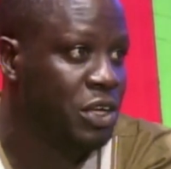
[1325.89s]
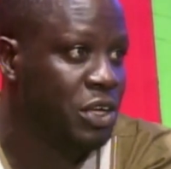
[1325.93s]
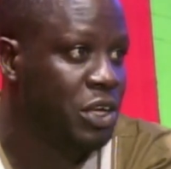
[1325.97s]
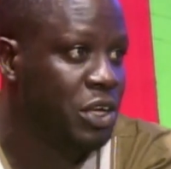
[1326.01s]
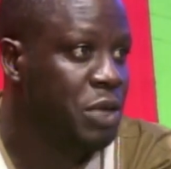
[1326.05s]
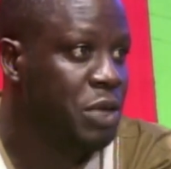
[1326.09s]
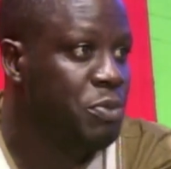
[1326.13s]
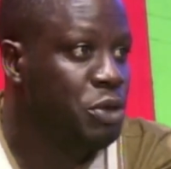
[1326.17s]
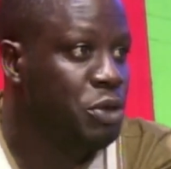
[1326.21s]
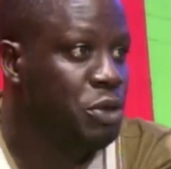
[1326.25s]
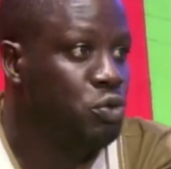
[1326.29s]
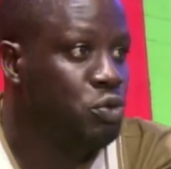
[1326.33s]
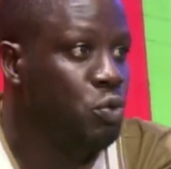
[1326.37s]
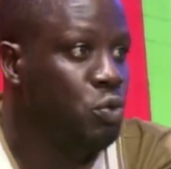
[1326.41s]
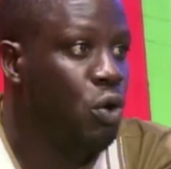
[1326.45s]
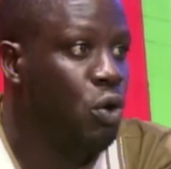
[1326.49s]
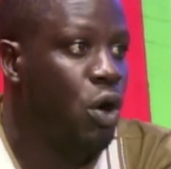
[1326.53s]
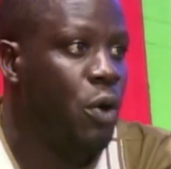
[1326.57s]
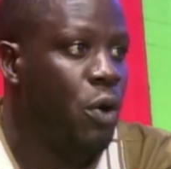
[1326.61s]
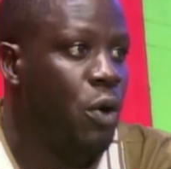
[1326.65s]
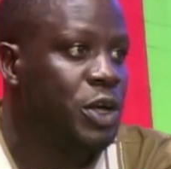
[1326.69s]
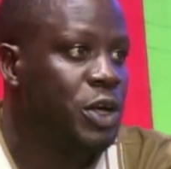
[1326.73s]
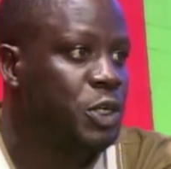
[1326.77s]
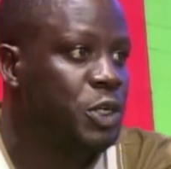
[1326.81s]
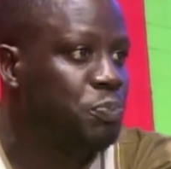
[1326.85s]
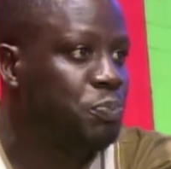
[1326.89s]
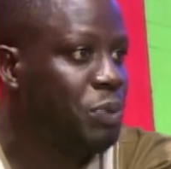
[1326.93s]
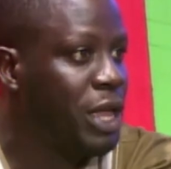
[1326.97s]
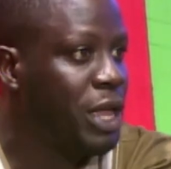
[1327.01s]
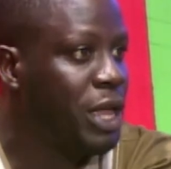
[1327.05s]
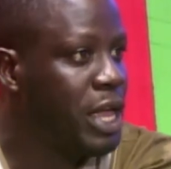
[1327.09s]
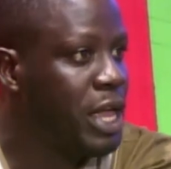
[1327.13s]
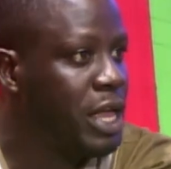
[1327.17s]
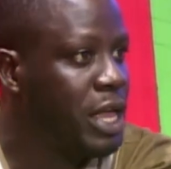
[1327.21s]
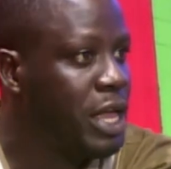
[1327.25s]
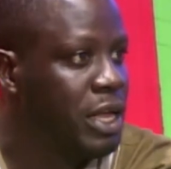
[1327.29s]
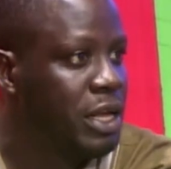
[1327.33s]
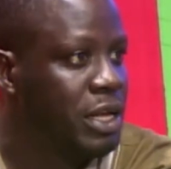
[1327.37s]
It means you always
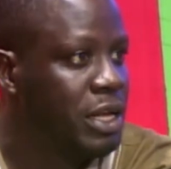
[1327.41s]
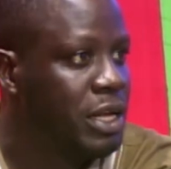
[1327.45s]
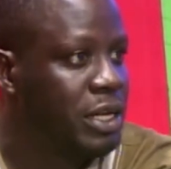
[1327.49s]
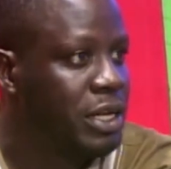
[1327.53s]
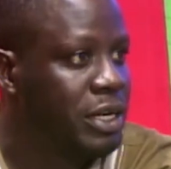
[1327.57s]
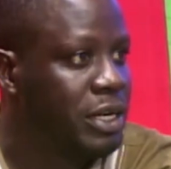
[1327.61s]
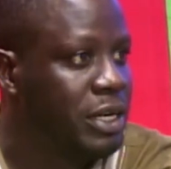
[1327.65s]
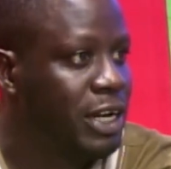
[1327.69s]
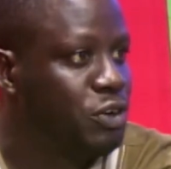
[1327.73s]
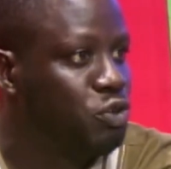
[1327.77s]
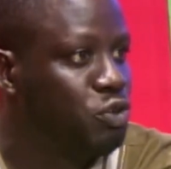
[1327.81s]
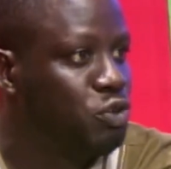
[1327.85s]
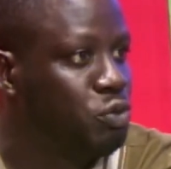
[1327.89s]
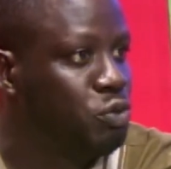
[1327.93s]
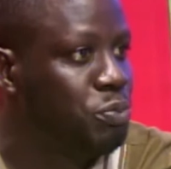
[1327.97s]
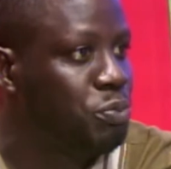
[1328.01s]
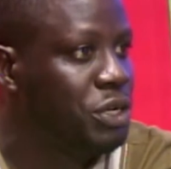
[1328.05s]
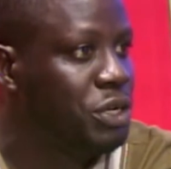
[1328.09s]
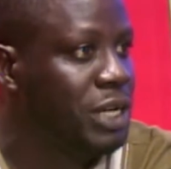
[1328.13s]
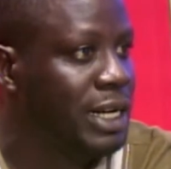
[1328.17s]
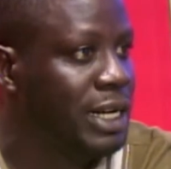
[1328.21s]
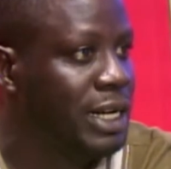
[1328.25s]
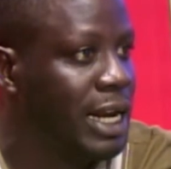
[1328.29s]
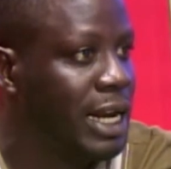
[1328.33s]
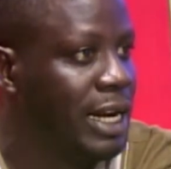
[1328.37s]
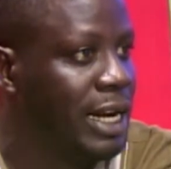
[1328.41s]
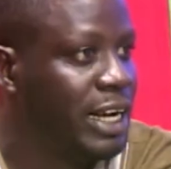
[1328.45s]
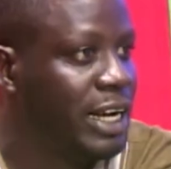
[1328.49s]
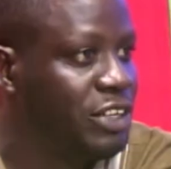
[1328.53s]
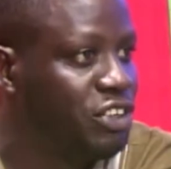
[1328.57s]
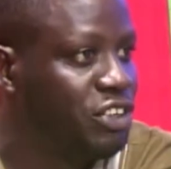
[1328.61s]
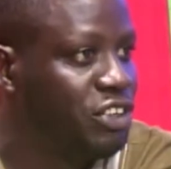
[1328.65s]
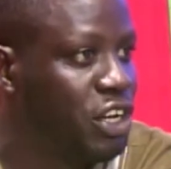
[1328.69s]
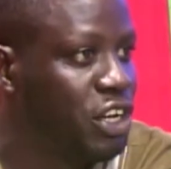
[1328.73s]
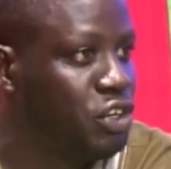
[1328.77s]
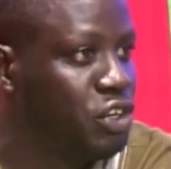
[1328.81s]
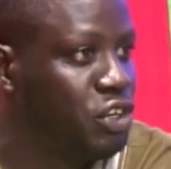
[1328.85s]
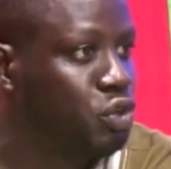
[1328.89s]
pay that tribute, that
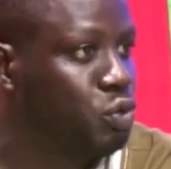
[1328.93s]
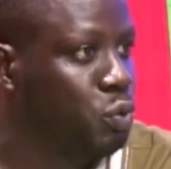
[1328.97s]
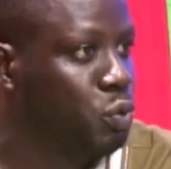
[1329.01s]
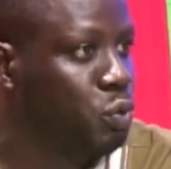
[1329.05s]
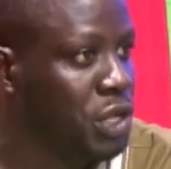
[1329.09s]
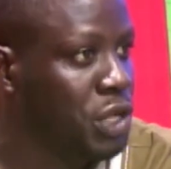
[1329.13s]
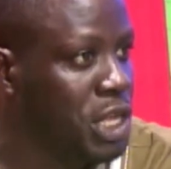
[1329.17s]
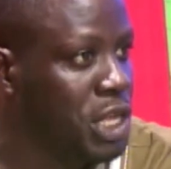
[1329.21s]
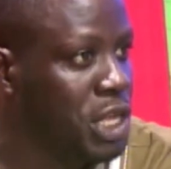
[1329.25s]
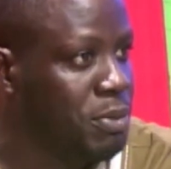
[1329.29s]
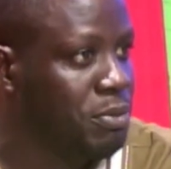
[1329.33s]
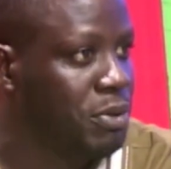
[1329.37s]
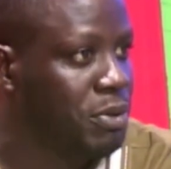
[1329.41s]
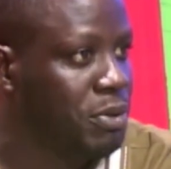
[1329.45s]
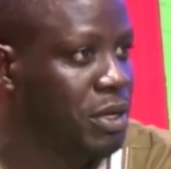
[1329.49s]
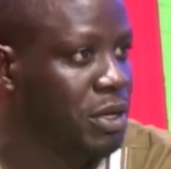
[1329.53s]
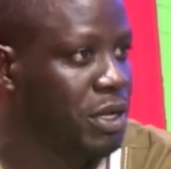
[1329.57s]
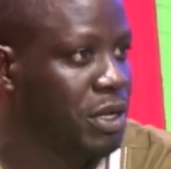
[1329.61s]
allegiance to him.